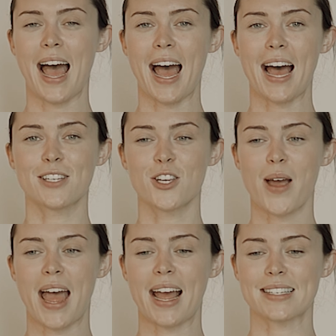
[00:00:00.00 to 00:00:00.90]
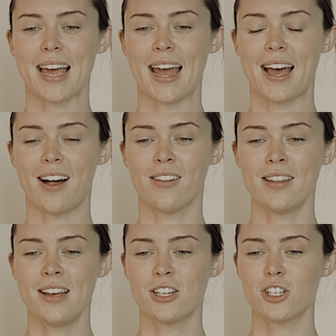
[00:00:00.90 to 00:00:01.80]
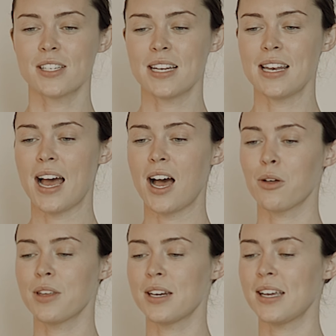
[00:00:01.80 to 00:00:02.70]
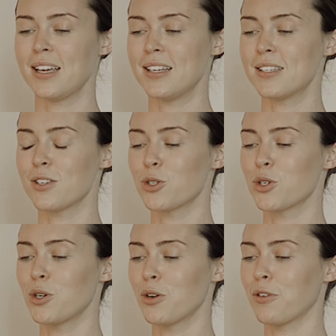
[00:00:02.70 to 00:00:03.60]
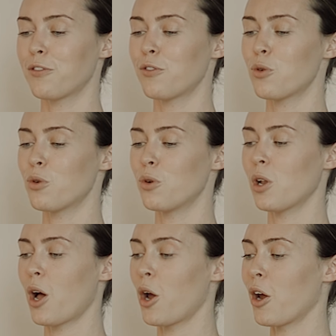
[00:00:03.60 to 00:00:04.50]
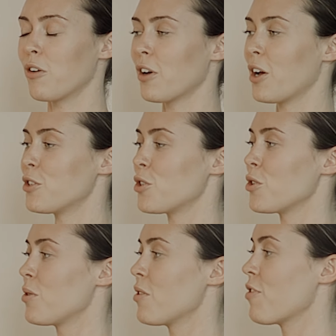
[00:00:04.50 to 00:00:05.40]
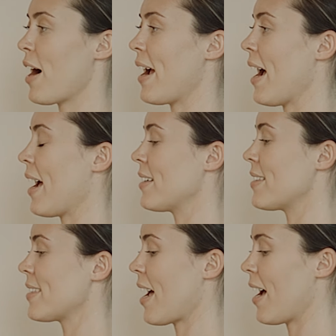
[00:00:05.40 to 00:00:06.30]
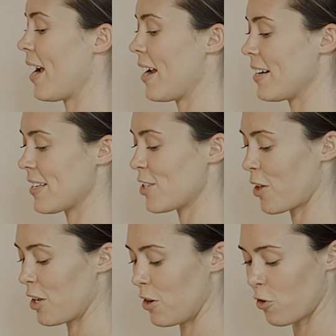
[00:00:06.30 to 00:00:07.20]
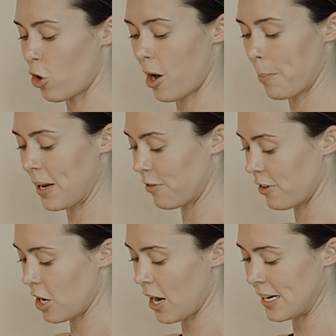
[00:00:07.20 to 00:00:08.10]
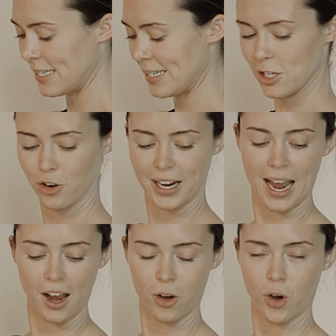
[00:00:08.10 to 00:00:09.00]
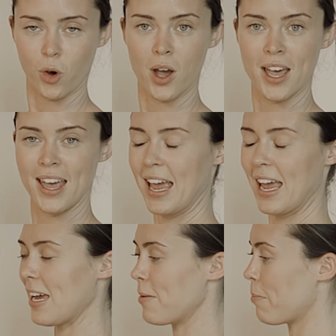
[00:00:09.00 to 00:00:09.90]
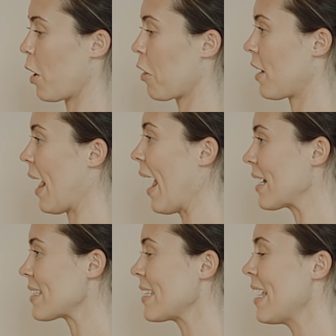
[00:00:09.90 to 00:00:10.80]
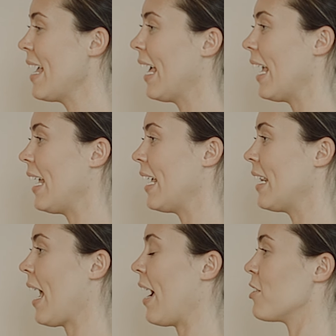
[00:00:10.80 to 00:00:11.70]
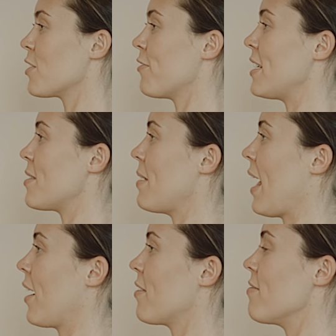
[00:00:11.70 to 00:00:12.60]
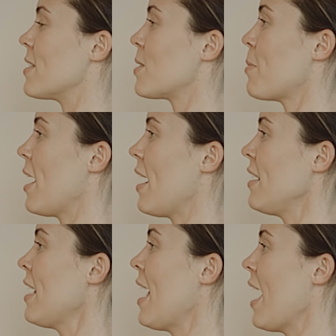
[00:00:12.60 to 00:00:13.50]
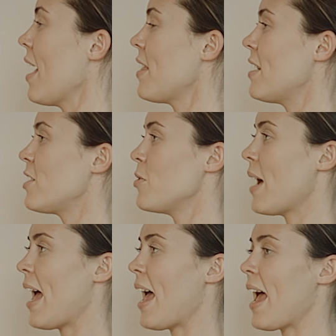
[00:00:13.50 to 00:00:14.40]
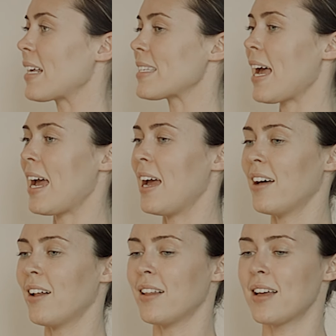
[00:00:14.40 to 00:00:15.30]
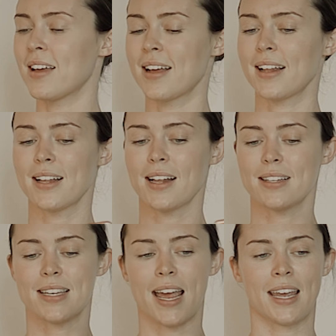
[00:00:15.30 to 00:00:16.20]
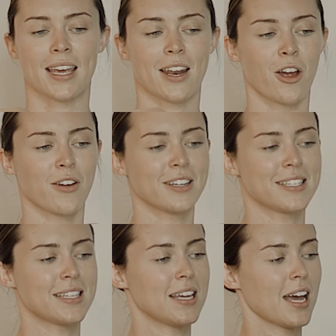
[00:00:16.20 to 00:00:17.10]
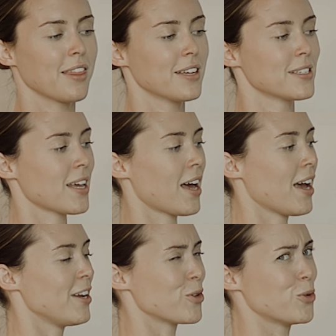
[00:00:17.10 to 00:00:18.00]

As you exhale, just allow the knees to fall over to the right hand side so that you've got a bit of a 90 degree angle in both legs. Inhale to find some length in the spine, and then as you exhale, take it over to the other side.